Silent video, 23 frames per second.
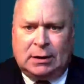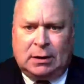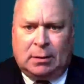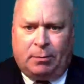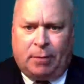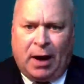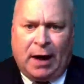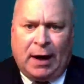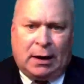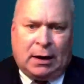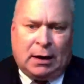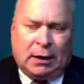
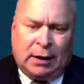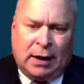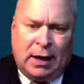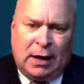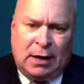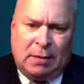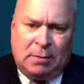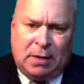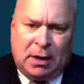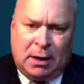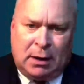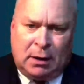by
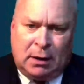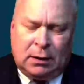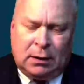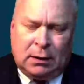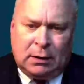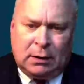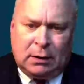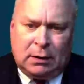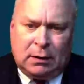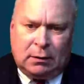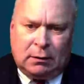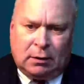claiming
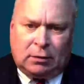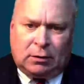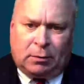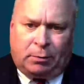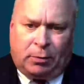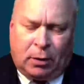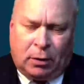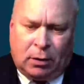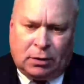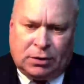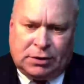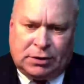that the
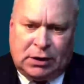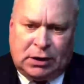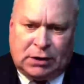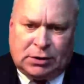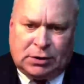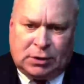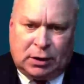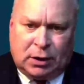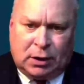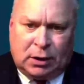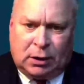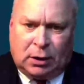proceeds
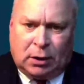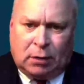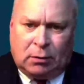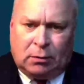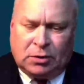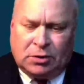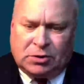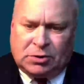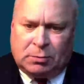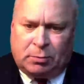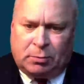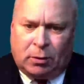are going to go to
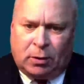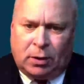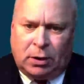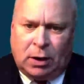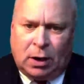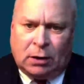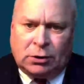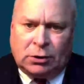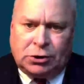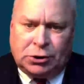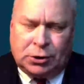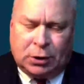support
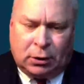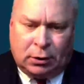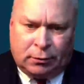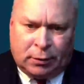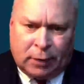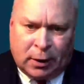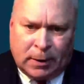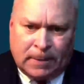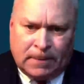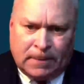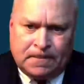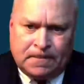young
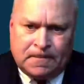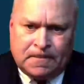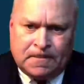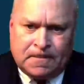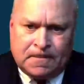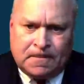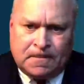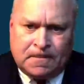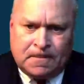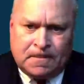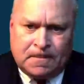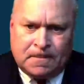children.
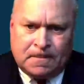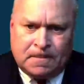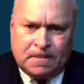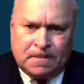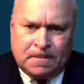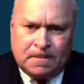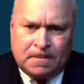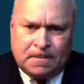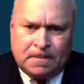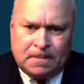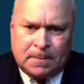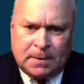
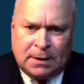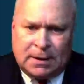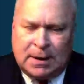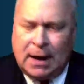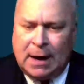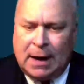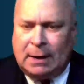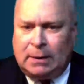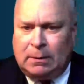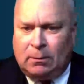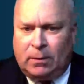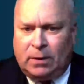
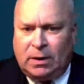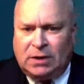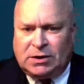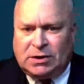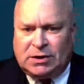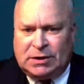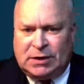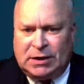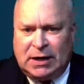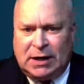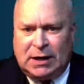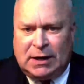Yet we
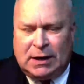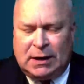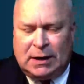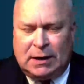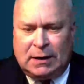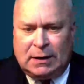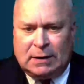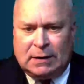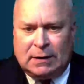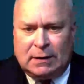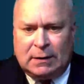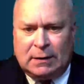see
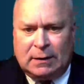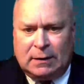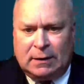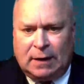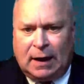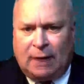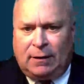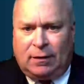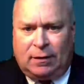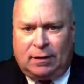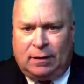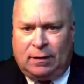
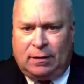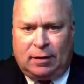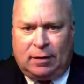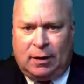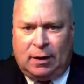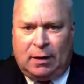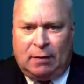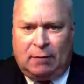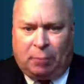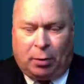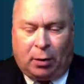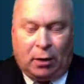that
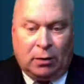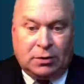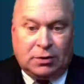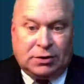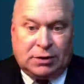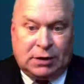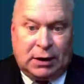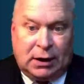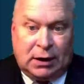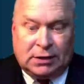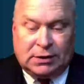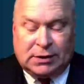the
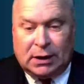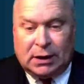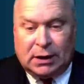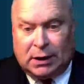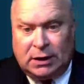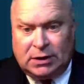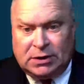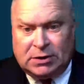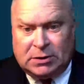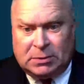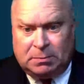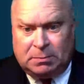proceeds, at
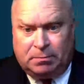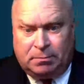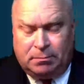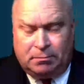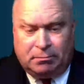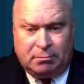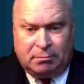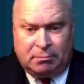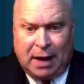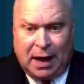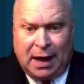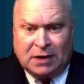least
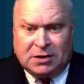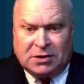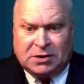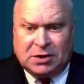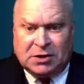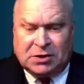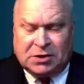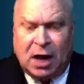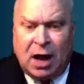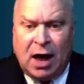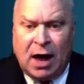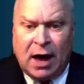as
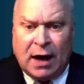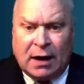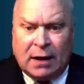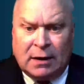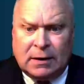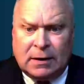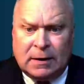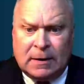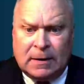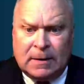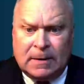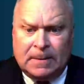
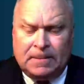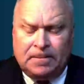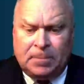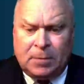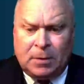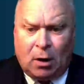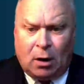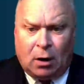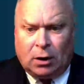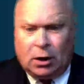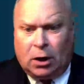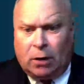designed,
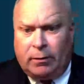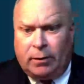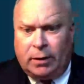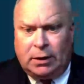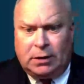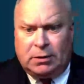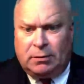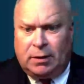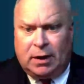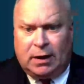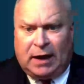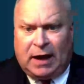are going
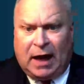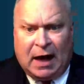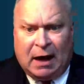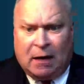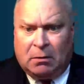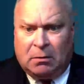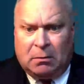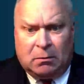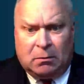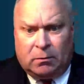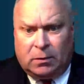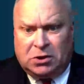to an
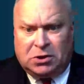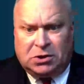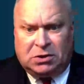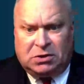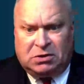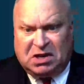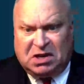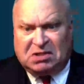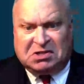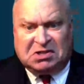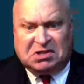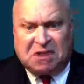account which
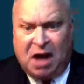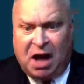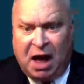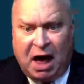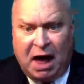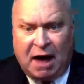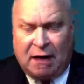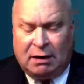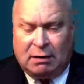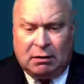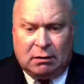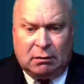does
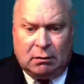not